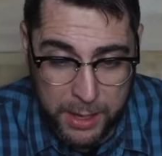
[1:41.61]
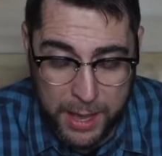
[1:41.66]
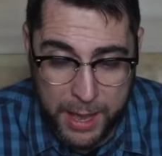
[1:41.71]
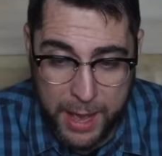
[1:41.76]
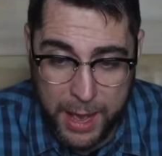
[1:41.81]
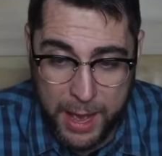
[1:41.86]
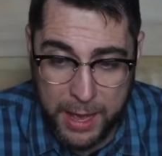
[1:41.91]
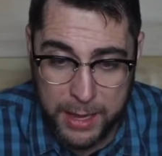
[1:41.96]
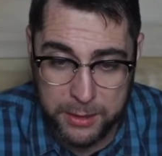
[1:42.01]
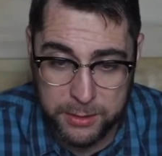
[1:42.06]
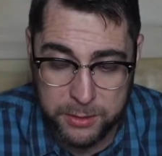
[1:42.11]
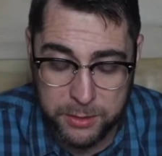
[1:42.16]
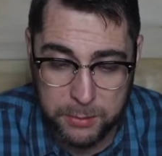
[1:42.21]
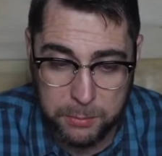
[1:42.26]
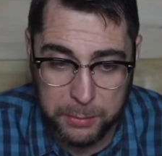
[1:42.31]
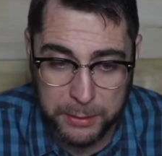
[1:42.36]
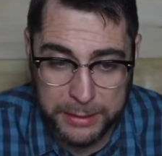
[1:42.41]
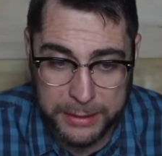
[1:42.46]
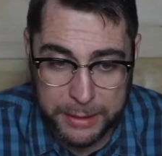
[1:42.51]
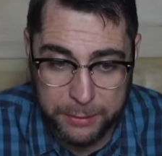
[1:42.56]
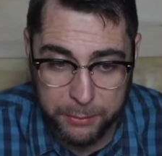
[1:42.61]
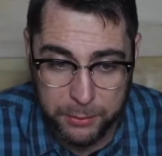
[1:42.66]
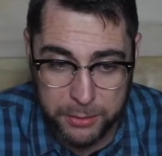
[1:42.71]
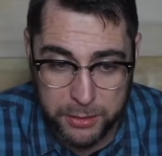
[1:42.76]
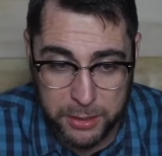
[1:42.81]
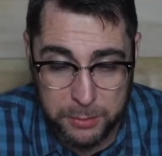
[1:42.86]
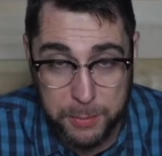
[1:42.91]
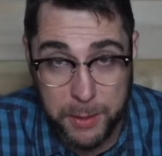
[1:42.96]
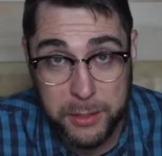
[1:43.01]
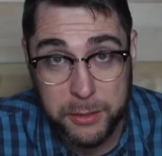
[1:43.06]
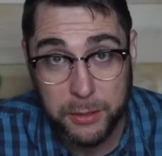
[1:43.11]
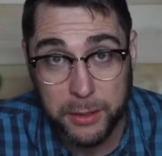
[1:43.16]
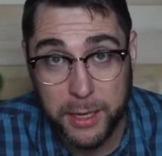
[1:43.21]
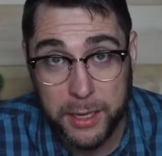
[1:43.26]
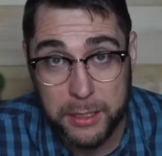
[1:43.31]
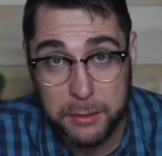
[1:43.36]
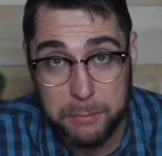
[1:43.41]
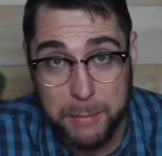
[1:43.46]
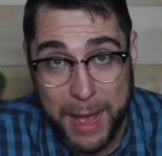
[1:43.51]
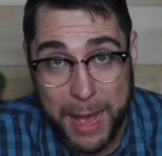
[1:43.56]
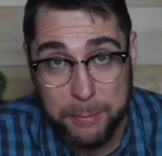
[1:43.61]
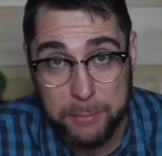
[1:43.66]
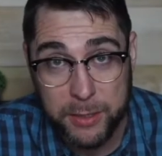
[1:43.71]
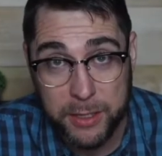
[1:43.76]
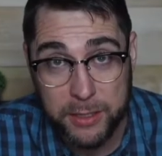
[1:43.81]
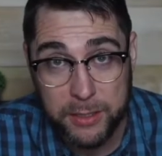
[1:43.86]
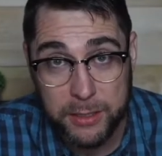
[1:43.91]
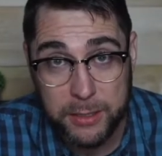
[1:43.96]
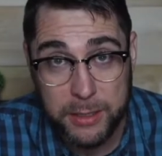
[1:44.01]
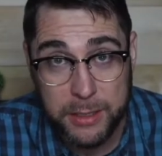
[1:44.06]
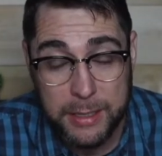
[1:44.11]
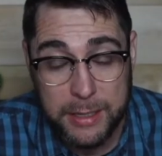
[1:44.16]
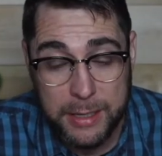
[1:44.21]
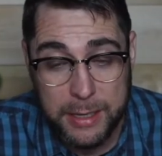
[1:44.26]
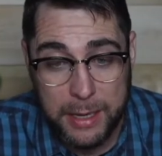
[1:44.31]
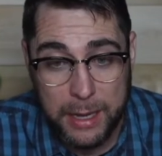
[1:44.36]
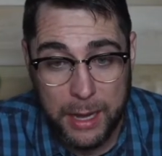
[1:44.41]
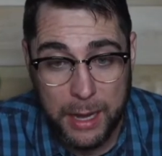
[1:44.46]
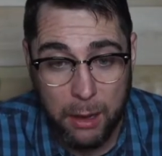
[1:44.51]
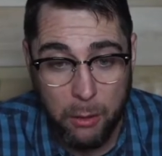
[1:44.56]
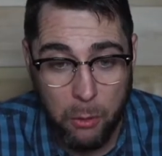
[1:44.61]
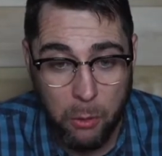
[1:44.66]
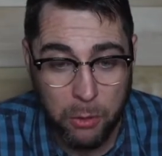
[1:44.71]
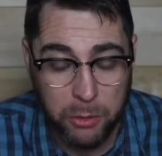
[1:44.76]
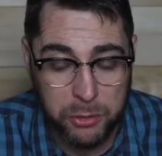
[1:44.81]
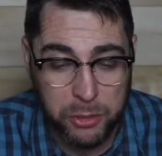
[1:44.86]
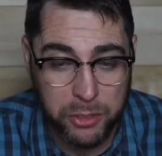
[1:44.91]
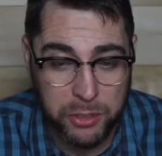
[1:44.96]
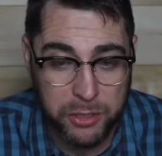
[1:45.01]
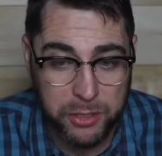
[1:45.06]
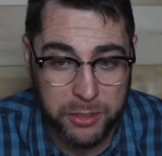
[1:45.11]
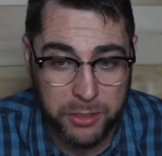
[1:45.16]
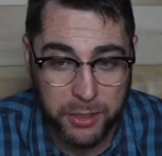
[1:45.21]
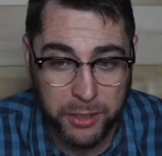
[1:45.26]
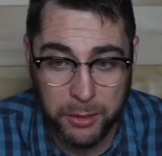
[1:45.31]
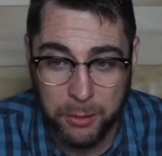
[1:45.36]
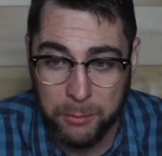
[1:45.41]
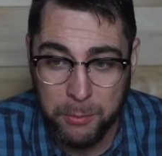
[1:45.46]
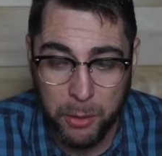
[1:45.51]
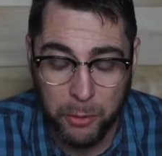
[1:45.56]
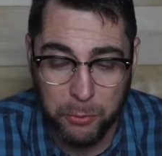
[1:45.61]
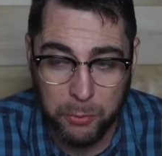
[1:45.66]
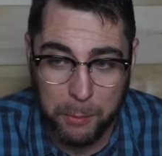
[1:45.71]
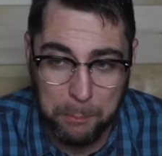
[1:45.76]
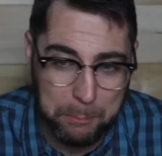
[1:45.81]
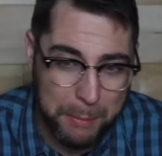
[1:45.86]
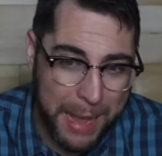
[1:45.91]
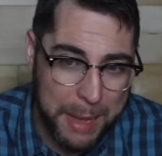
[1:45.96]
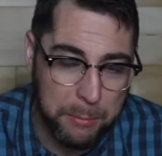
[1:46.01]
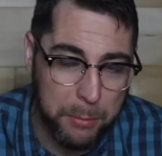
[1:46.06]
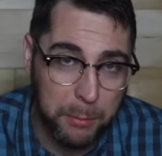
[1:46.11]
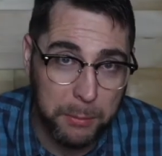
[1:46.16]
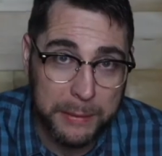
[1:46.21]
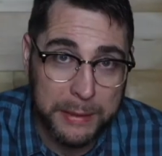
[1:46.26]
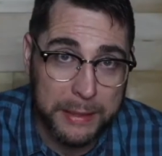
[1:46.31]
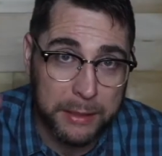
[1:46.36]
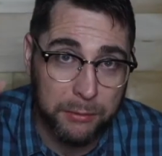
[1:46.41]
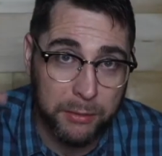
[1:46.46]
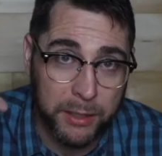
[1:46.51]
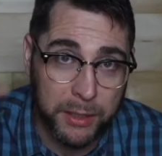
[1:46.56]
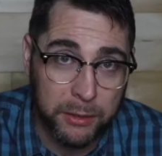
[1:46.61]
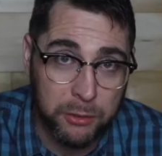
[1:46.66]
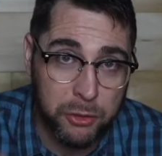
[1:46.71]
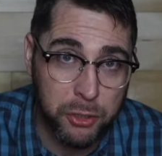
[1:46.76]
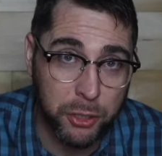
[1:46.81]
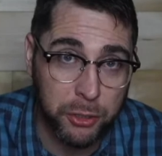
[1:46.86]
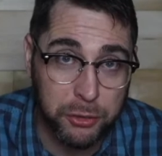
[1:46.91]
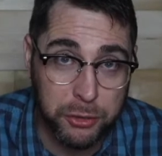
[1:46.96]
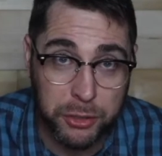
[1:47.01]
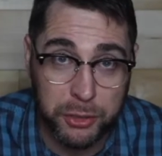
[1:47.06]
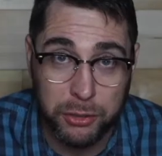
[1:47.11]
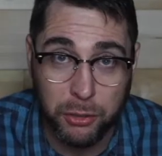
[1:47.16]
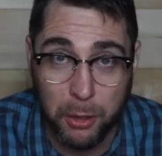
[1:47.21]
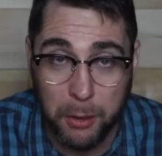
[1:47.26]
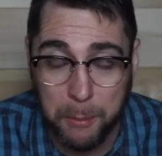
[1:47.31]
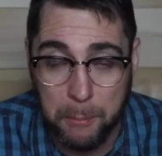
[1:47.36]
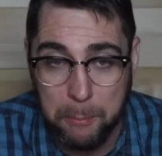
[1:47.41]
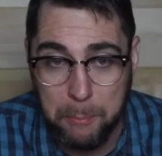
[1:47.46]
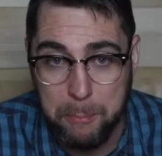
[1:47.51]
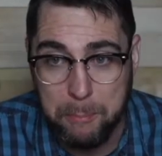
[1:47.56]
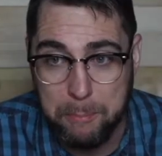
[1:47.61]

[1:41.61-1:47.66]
as believers, especially as Baptists, or just, you know, most Bible-believing churches are